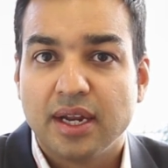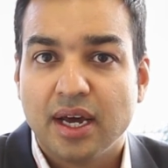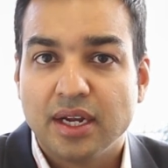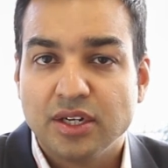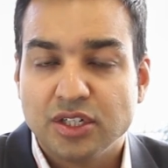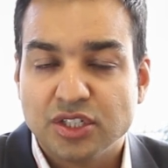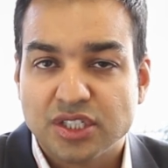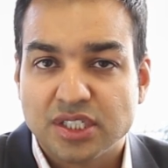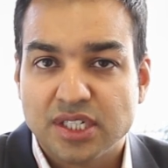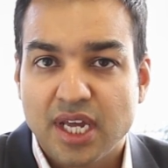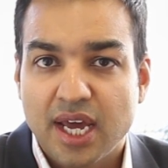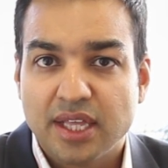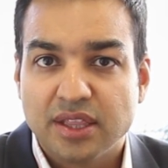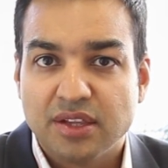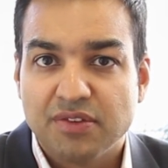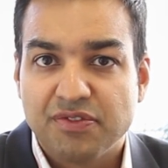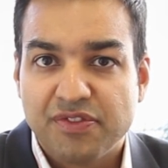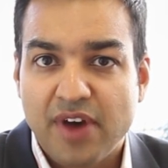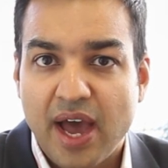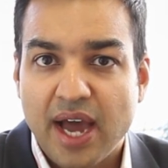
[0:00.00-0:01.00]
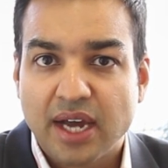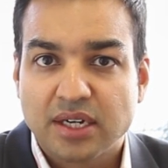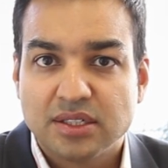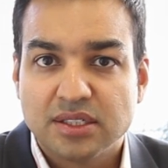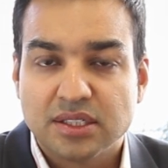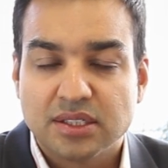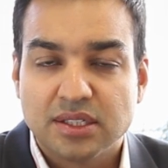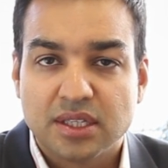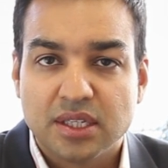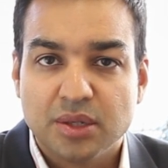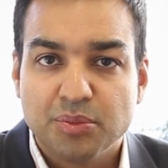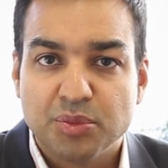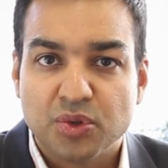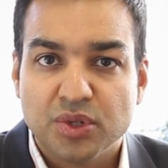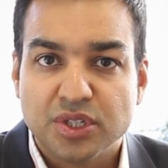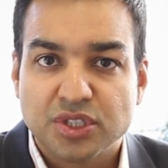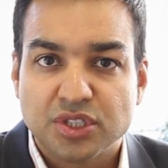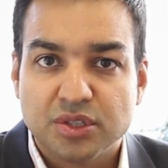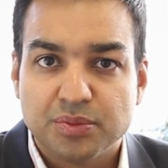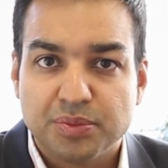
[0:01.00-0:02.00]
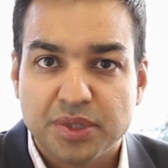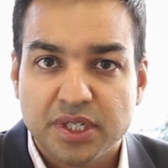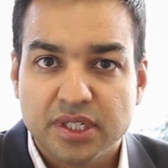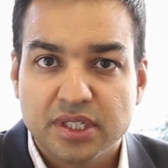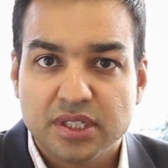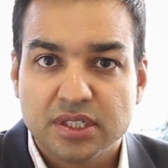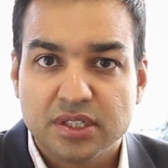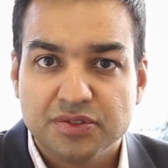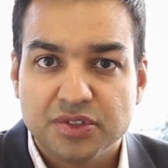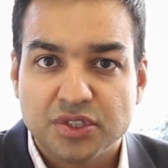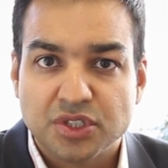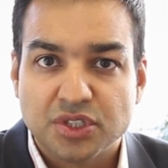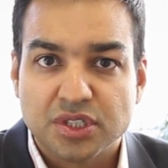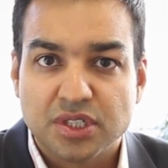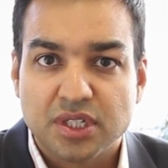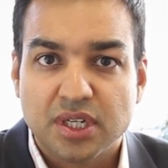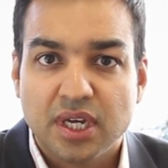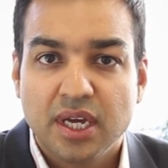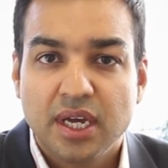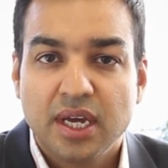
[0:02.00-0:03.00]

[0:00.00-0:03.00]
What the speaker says: understand the factors that the Immigration Appeal Division